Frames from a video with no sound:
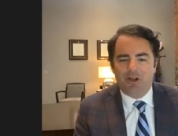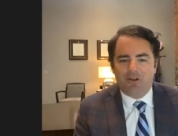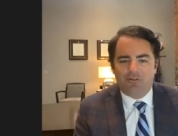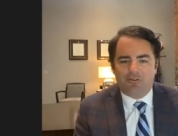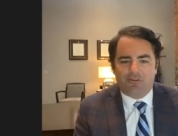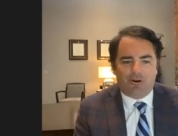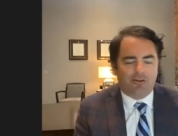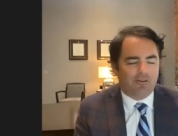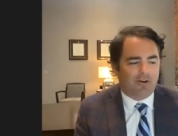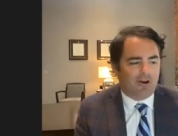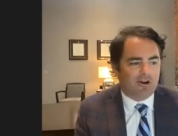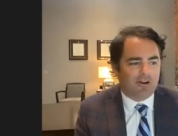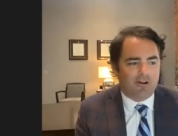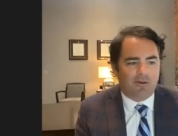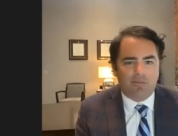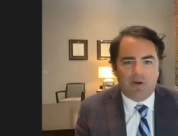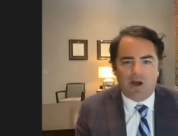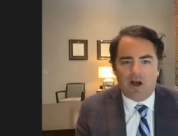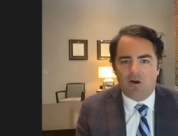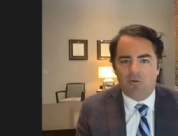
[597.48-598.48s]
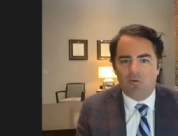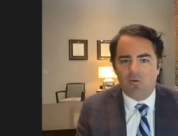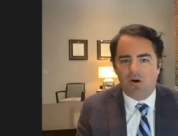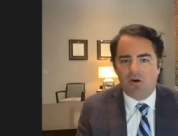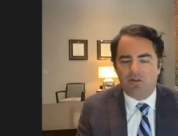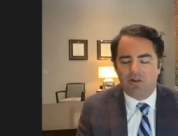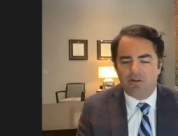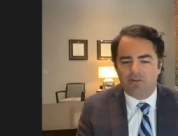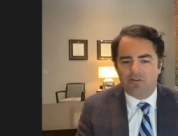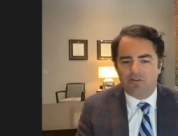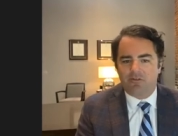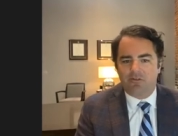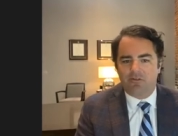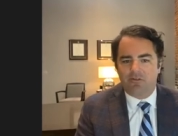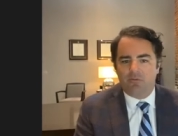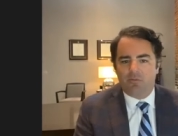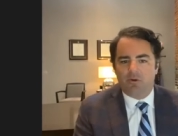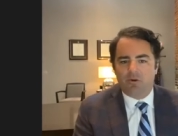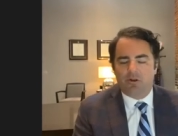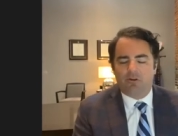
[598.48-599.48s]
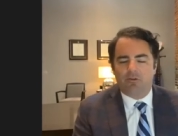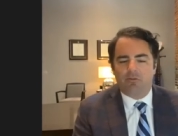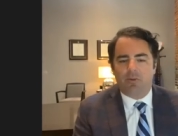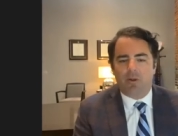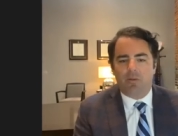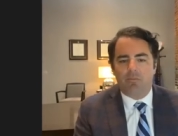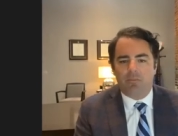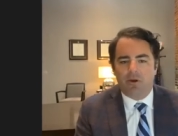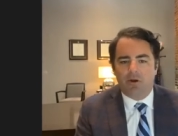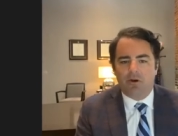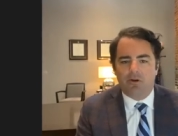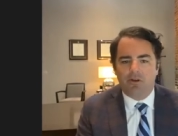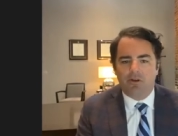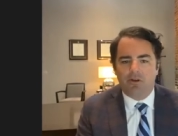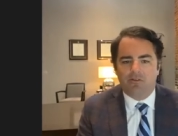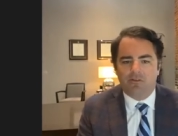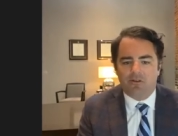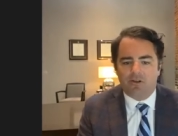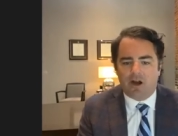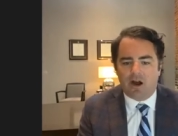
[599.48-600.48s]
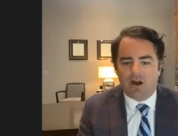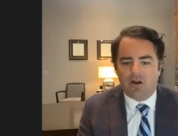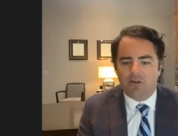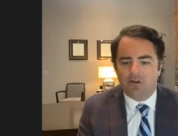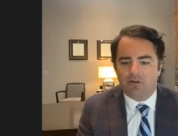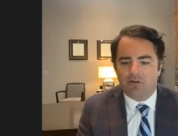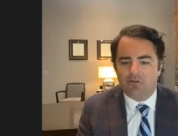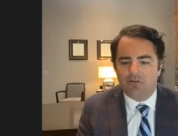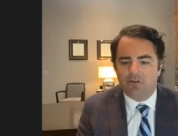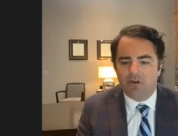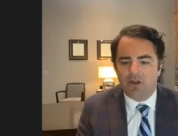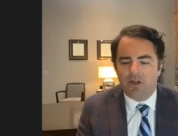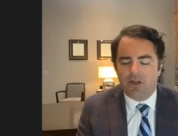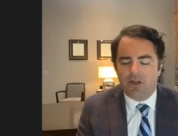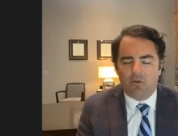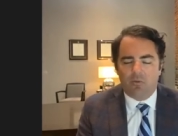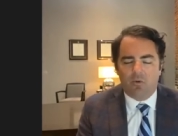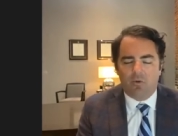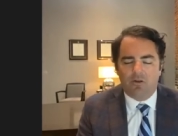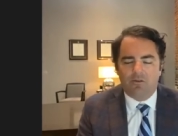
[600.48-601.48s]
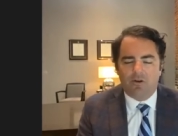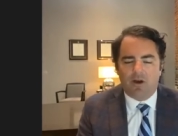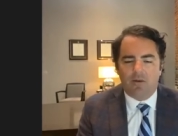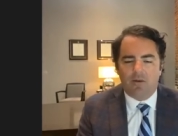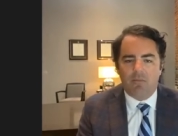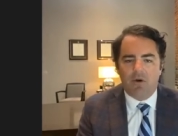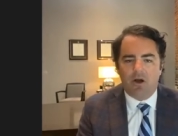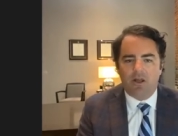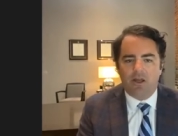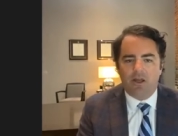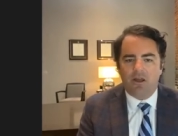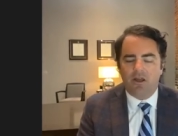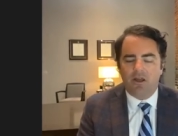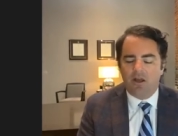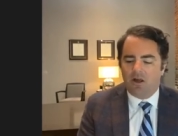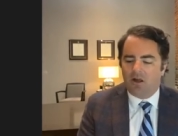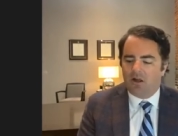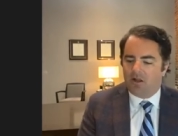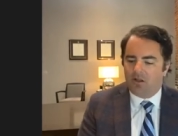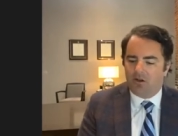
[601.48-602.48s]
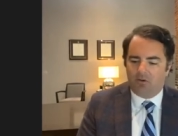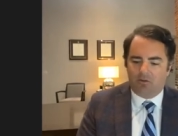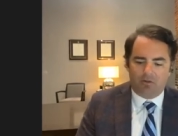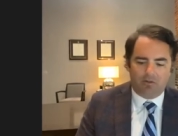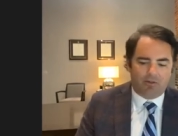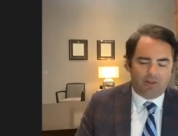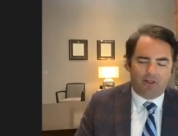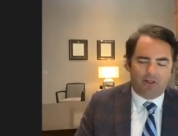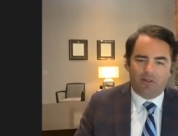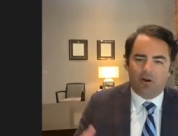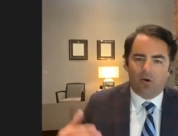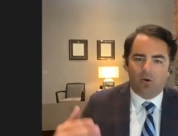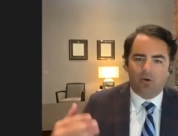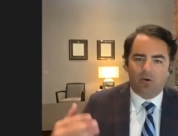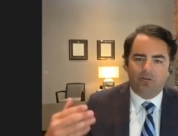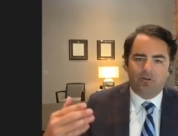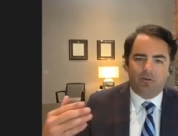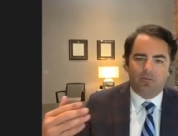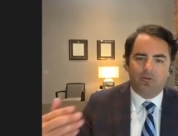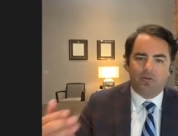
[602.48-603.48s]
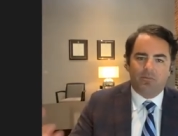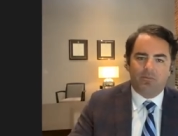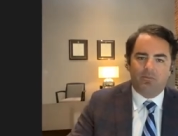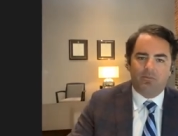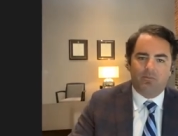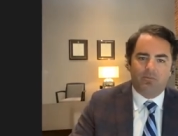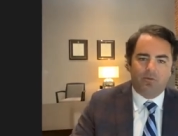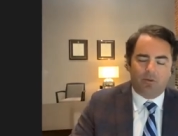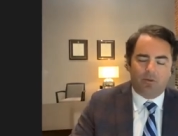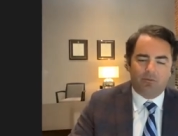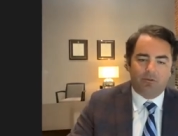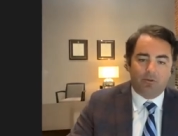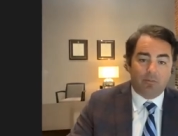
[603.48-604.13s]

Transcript: start talking about, well, let's we're going to spend billions of dollars in one-time money. You know, the thing that always come to, comes to